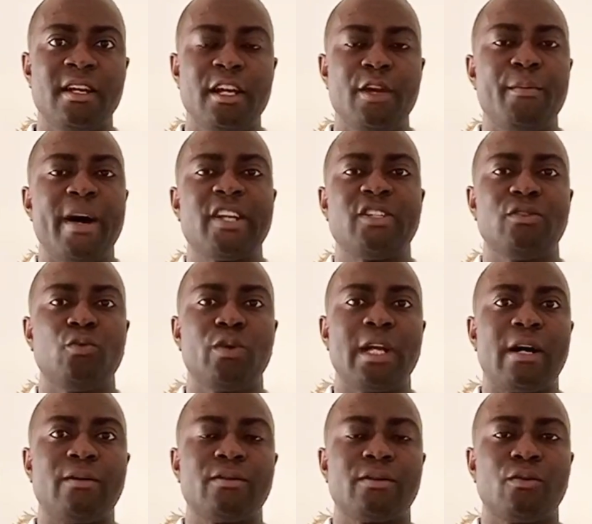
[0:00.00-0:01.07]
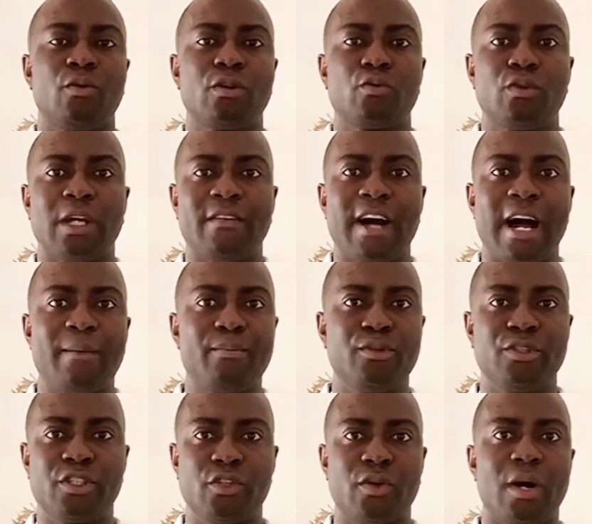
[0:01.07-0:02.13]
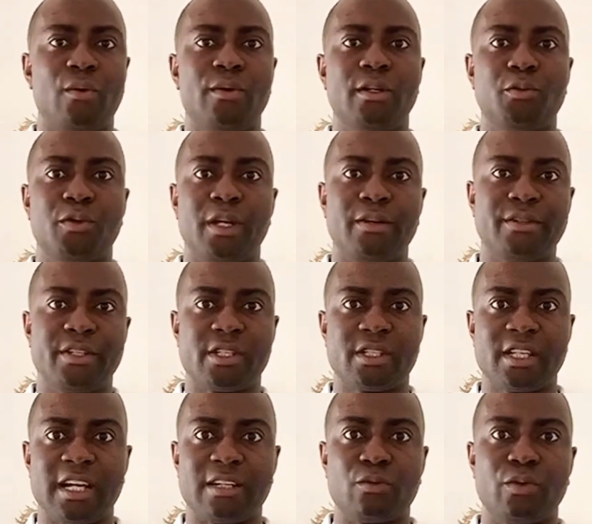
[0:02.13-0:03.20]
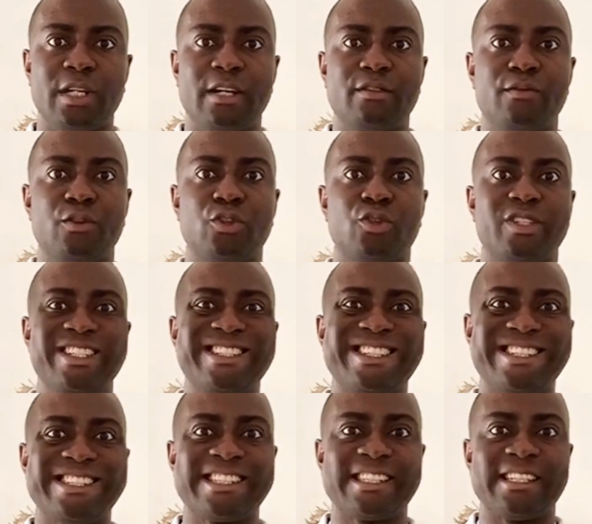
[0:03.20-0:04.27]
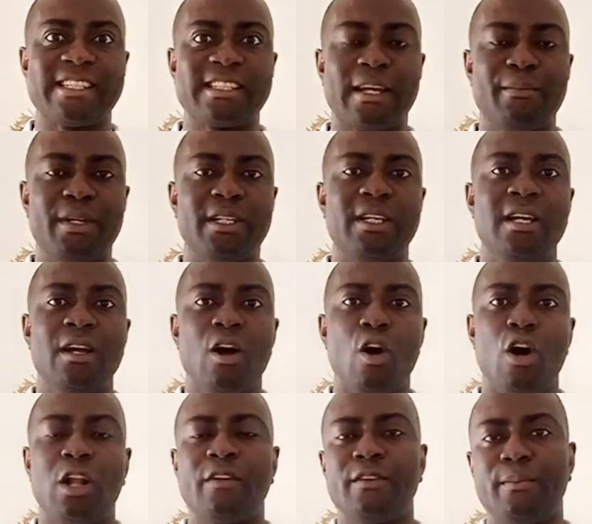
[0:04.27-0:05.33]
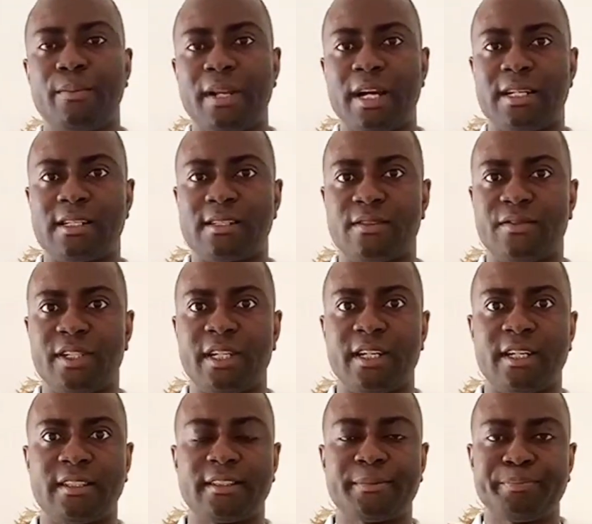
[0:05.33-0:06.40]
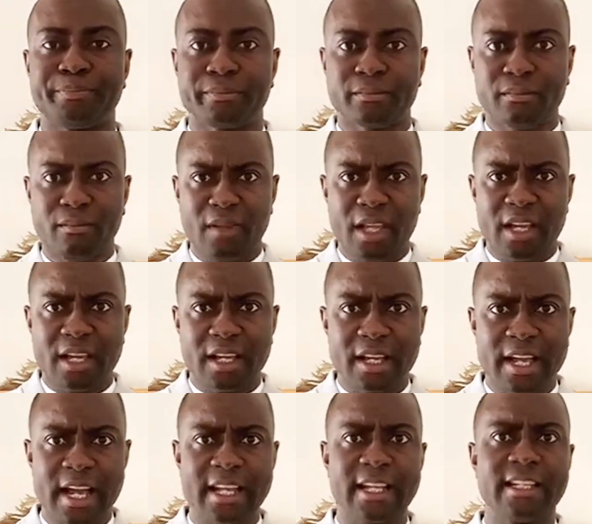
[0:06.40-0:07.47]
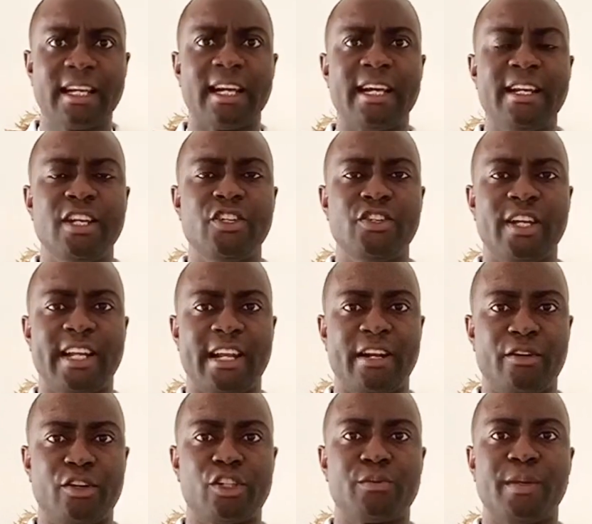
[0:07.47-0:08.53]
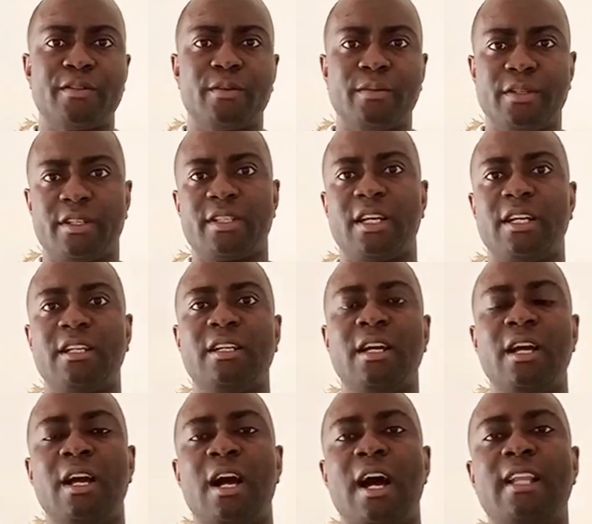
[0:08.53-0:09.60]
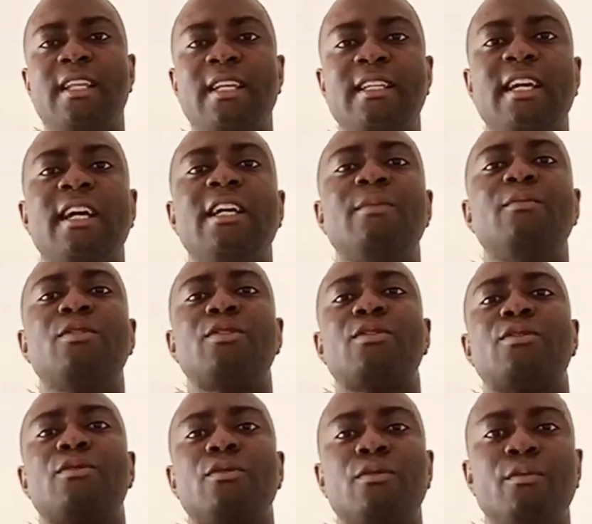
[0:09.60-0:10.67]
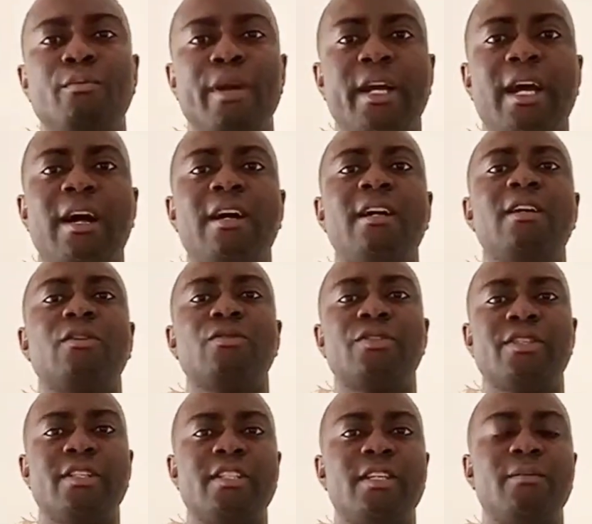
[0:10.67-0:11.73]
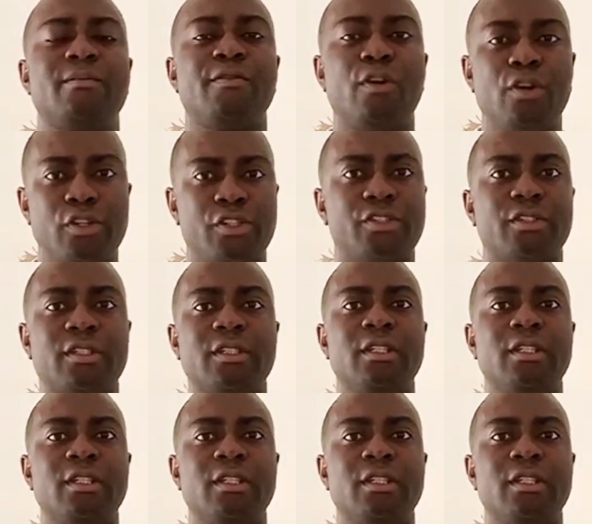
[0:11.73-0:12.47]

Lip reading: Imagine without what would have happened to our world without the sun, without photosynthesis. I mean, all of the plants of the earth gather their energy and their nourishment from the sun, and then they're able to make our ecosystem function.